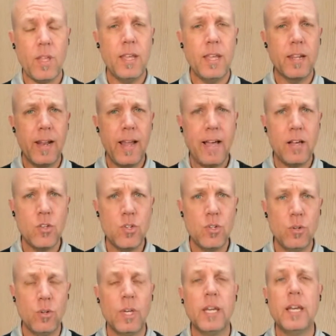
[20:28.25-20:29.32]
It allows
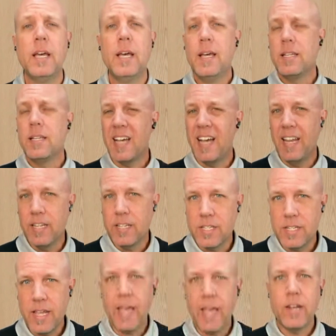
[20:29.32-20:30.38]
you to
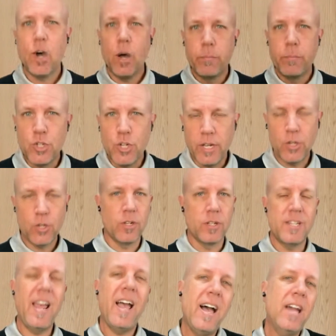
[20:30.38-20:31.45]
understand
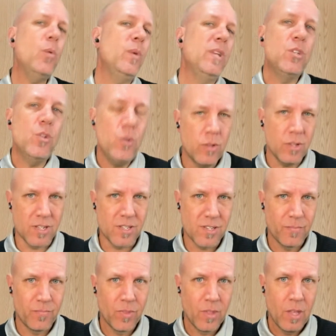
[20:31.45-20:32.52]
objections. Now, how do we do
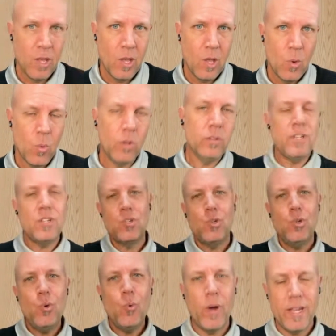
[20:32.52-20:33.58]
this? Well, there's
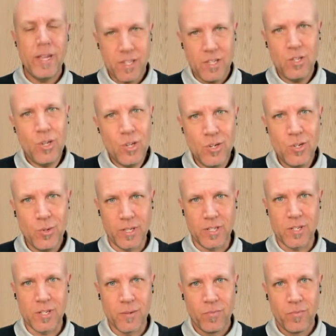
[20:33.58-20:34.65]
two ways that you can do
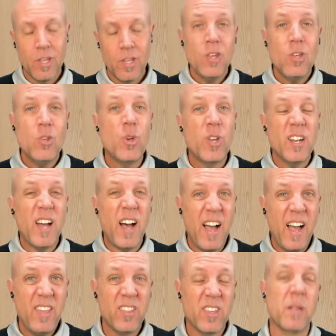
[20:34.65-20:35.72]
it. You can
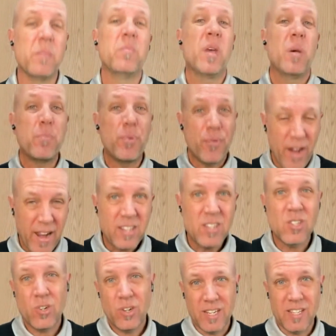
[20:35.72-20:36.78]
either
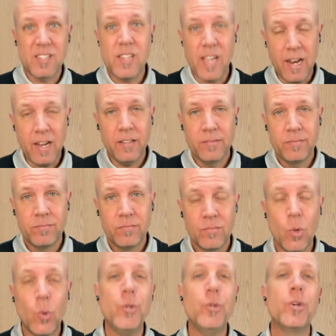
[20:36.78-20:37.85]
practice on a seller
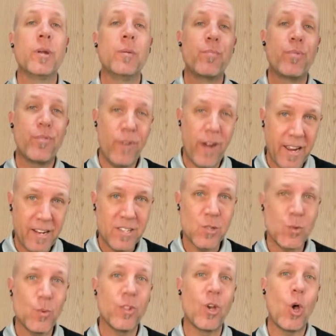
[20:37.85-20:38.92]
or you can
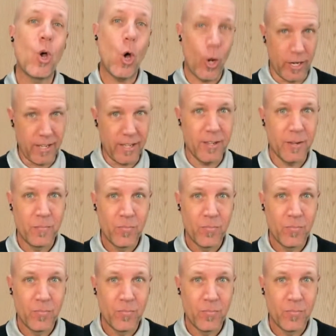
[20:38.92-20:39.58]
practice with a colleague.